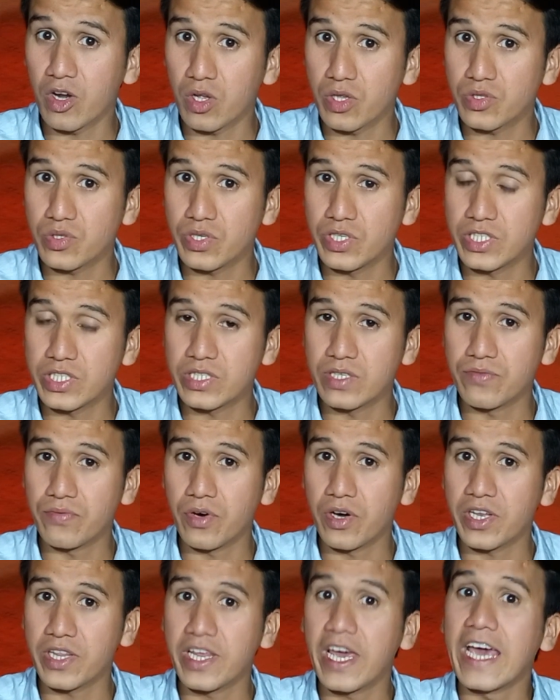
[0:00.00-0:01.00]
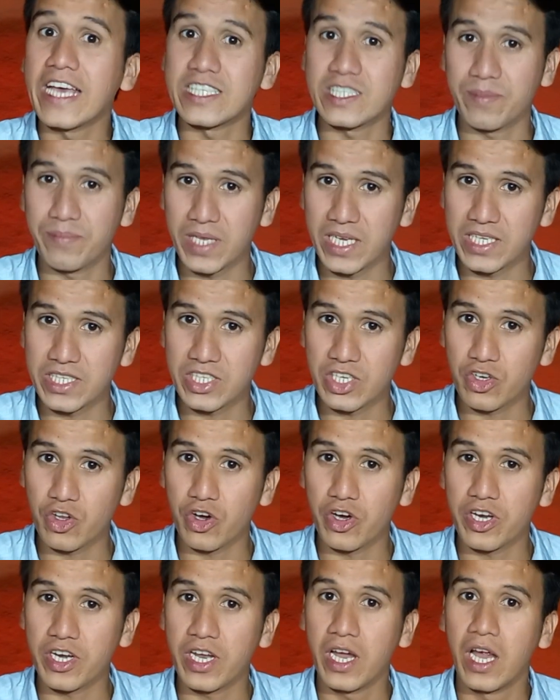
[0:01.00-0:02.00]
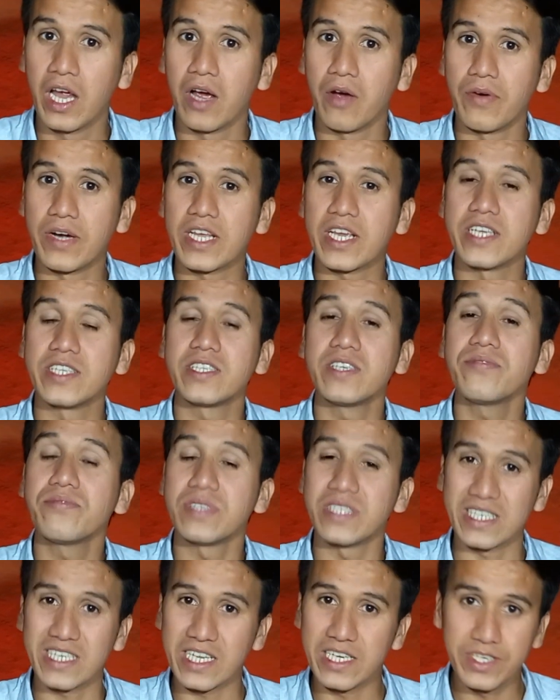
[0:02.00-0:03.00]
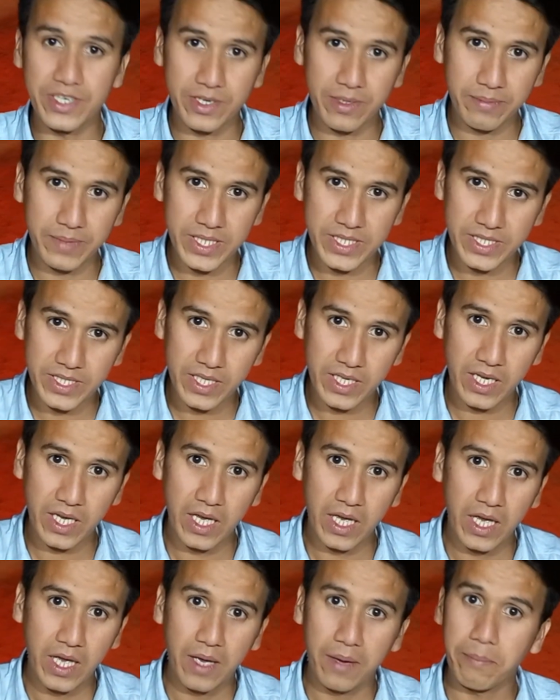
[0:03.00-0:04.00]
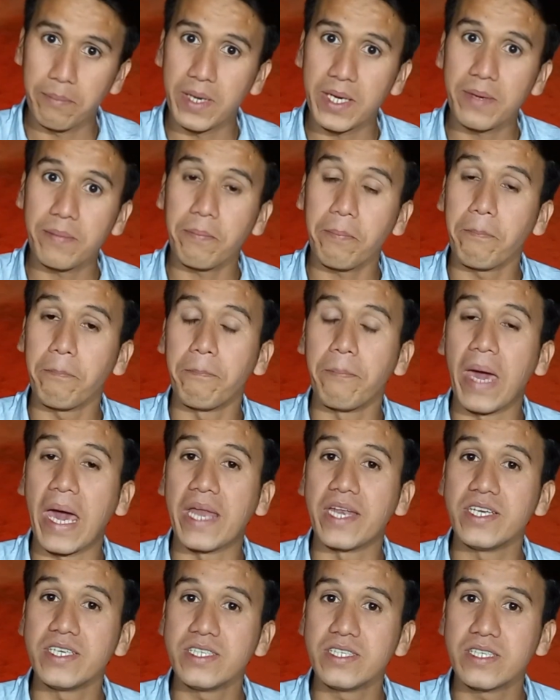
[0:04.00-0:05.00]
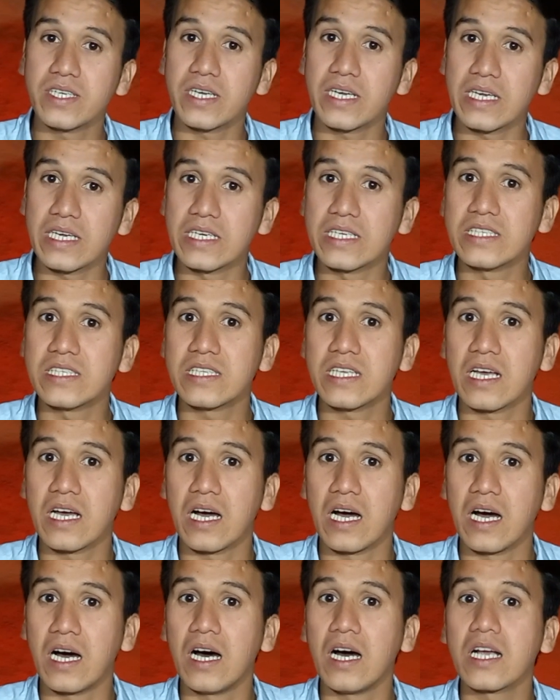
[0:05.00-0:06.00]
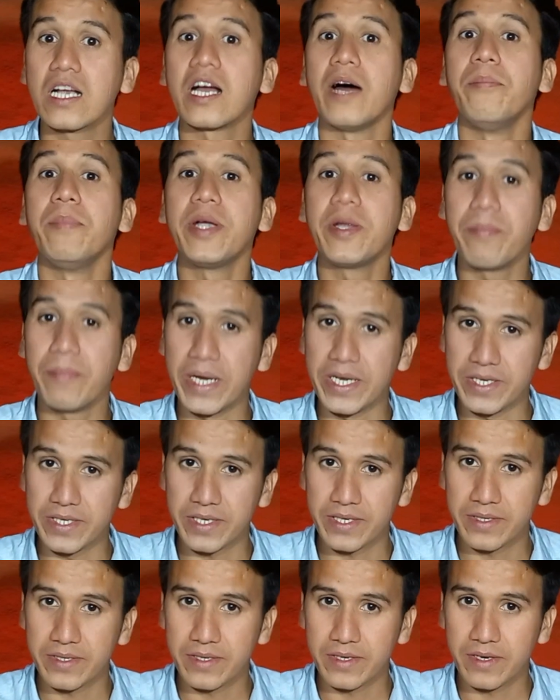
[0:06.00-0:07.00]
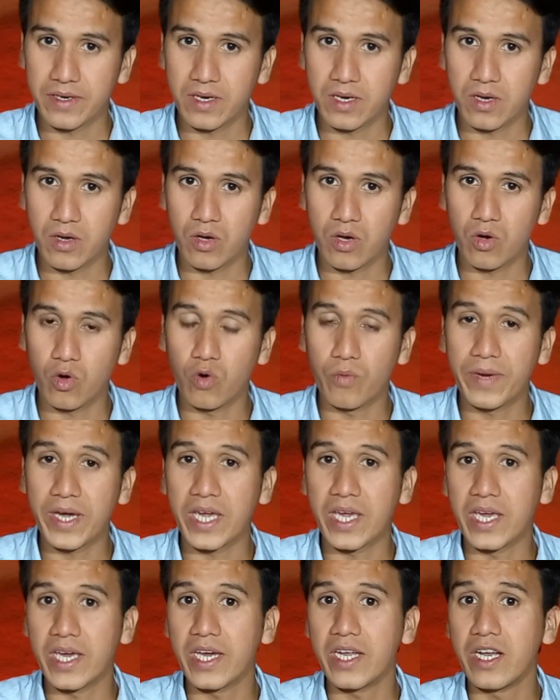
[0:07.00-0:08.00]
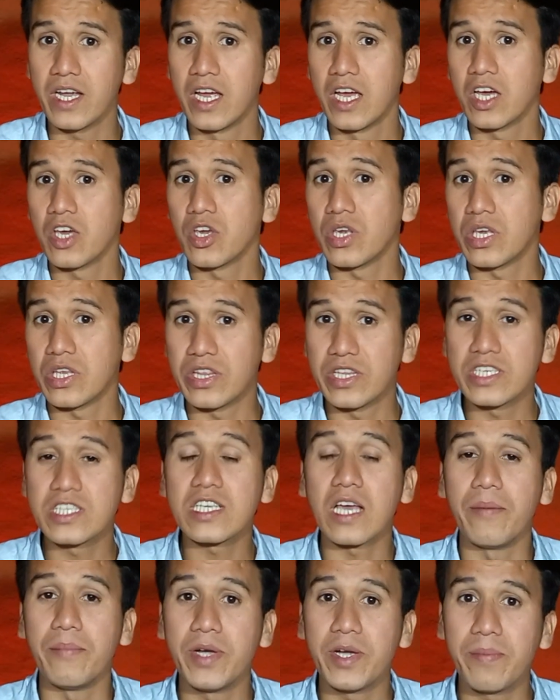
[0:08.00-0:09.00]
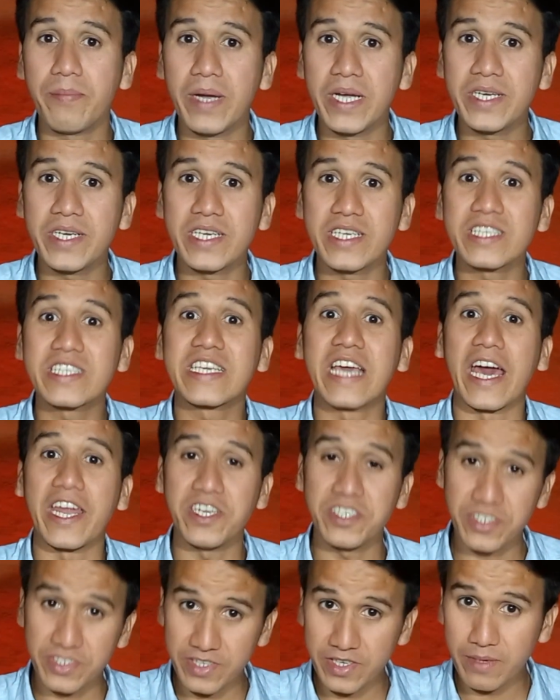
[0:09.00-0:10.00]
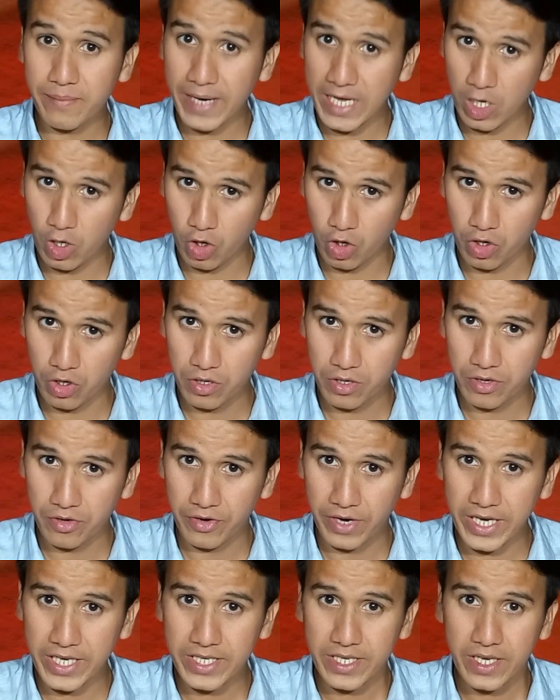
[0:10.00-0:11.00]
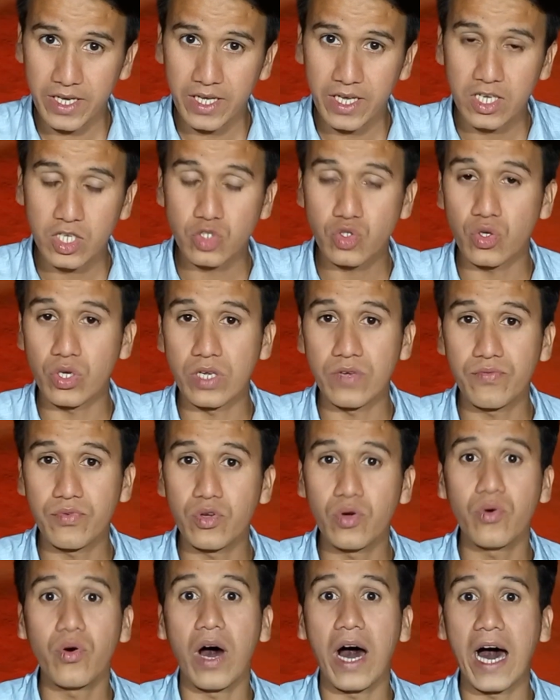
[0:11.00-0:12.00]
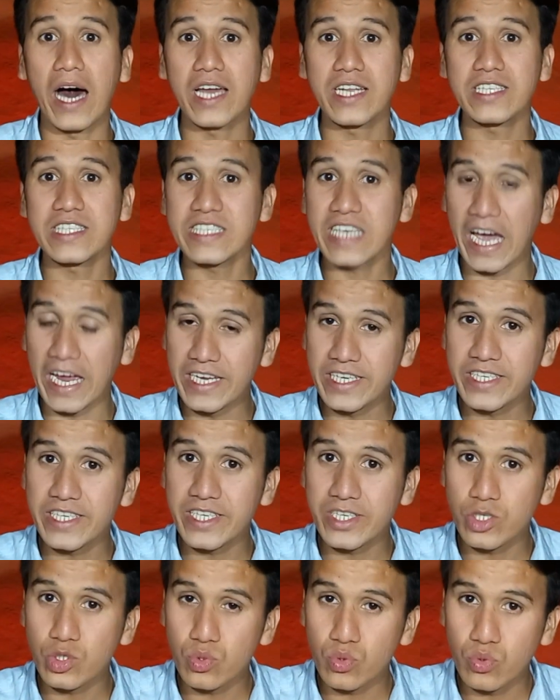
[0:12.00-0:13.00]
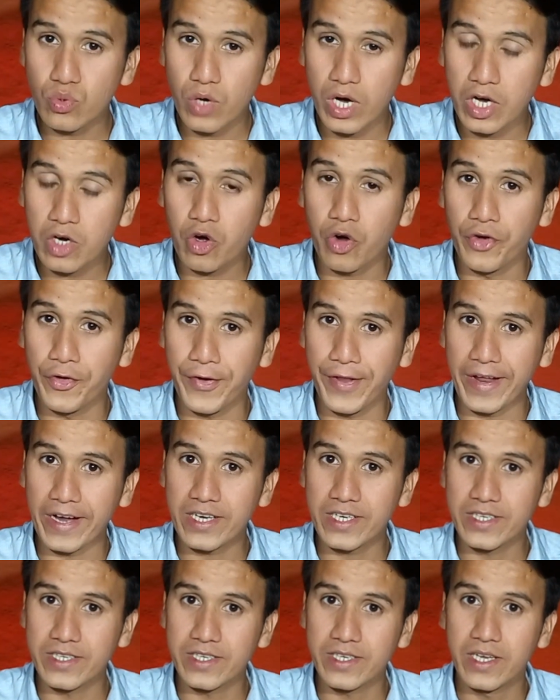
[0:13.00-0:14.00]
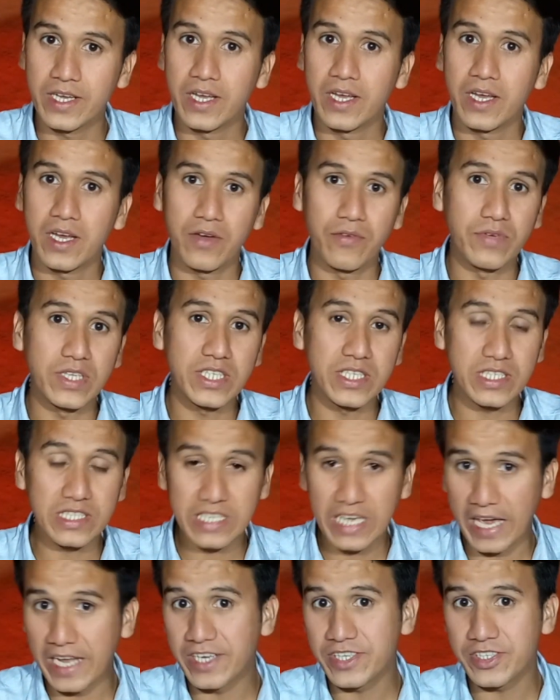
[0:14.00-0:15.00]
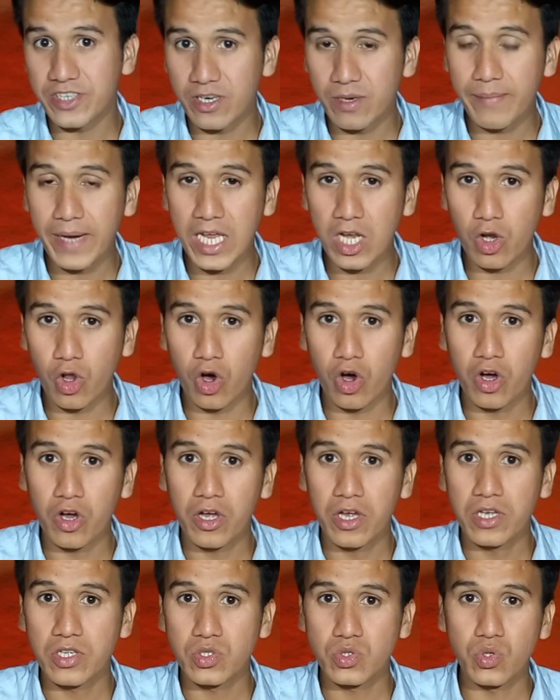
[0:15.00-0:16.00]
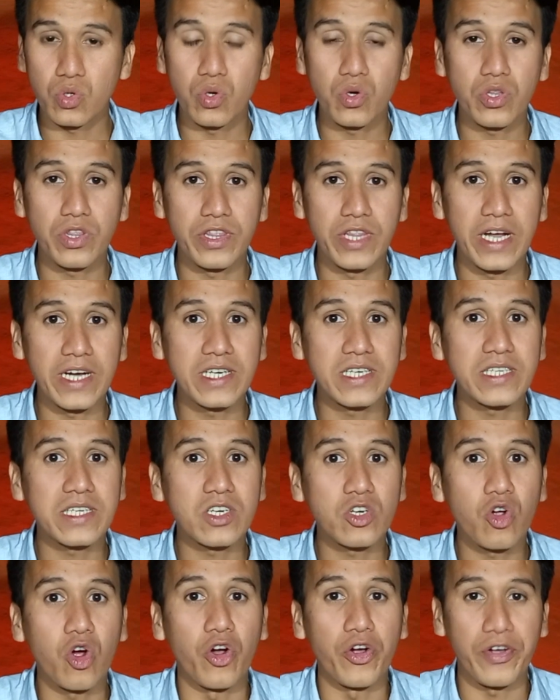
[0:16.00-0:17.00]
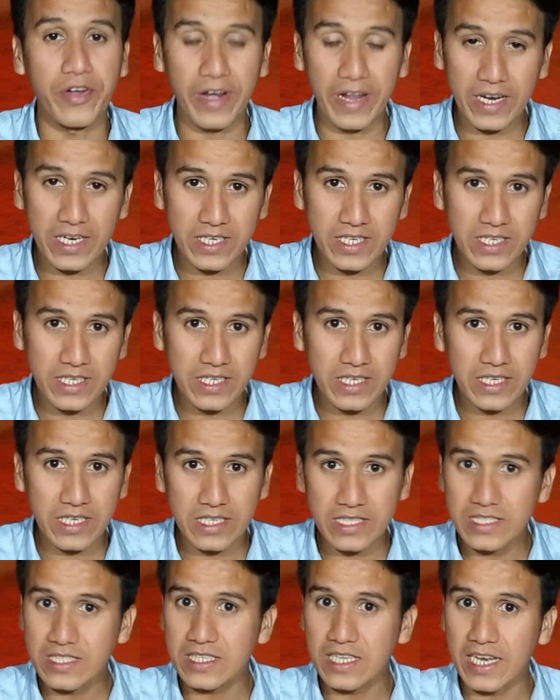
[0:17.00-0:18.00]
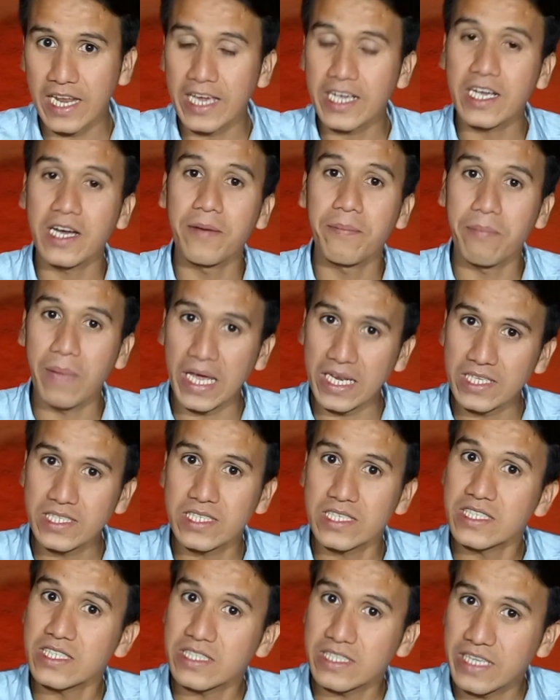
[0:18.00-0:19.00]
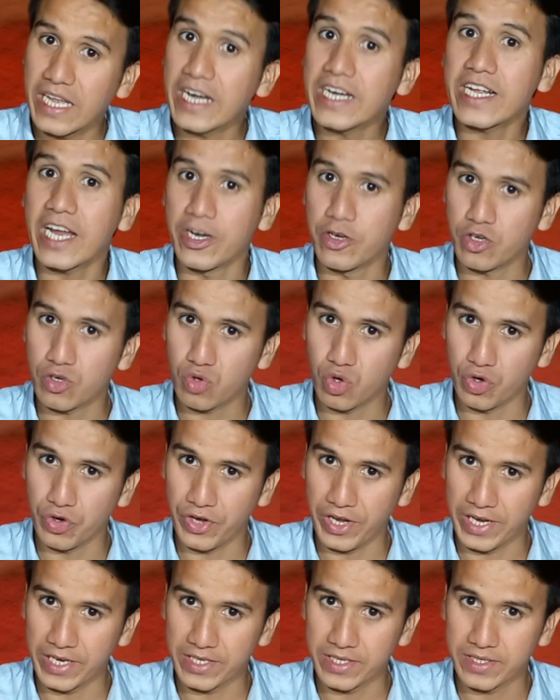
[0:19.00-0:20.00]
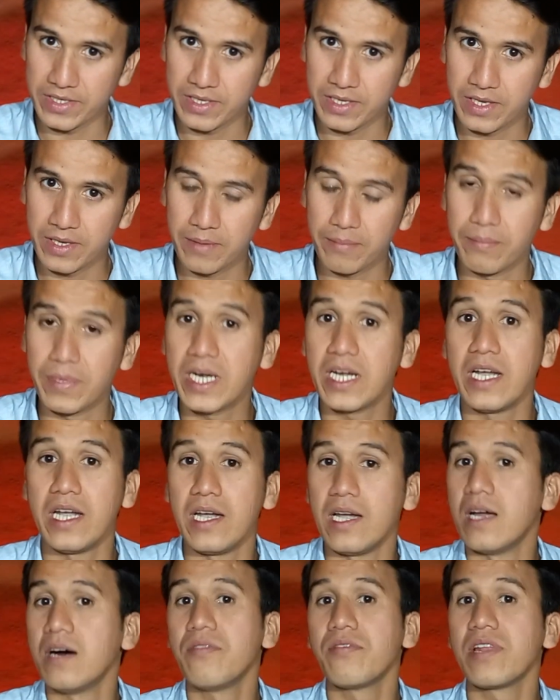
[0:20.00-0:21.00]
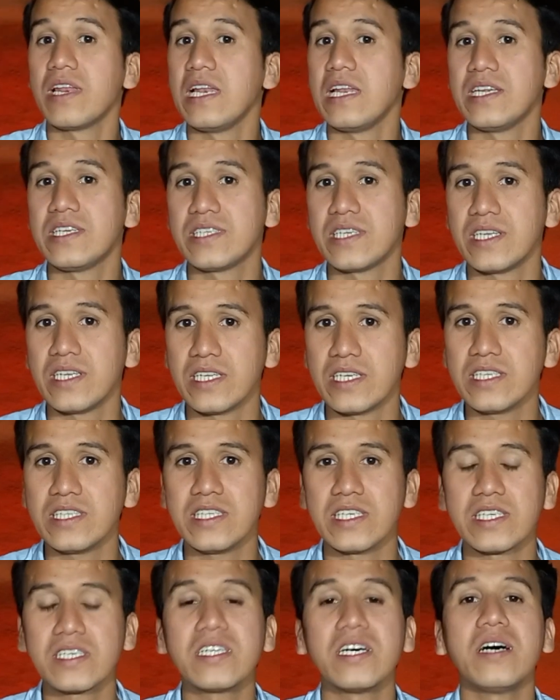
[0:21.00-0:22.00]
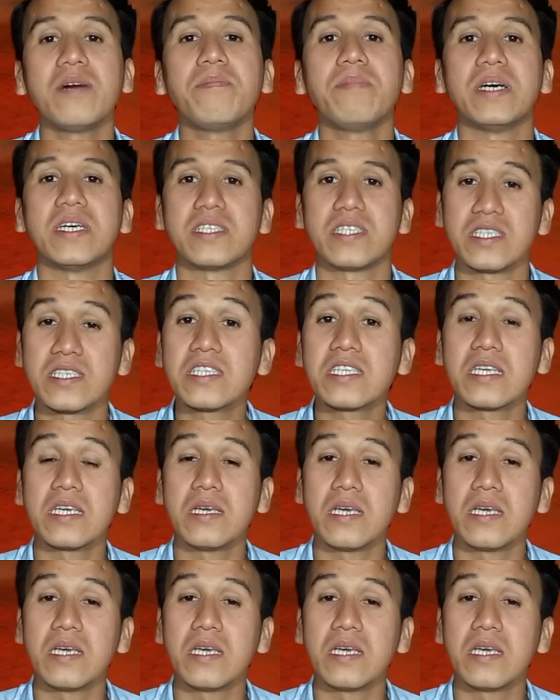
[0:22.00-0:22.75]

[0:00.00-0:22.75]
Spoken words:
also it's for the assimilation, or what you can say physical intimacy. But marriage is a commitment. Over here this commitment is guaranteed by law, right? So if you are signed into a contract which is guaranteed by law, so that contract is like a marriage is that kind of contract. But love relation is just a person's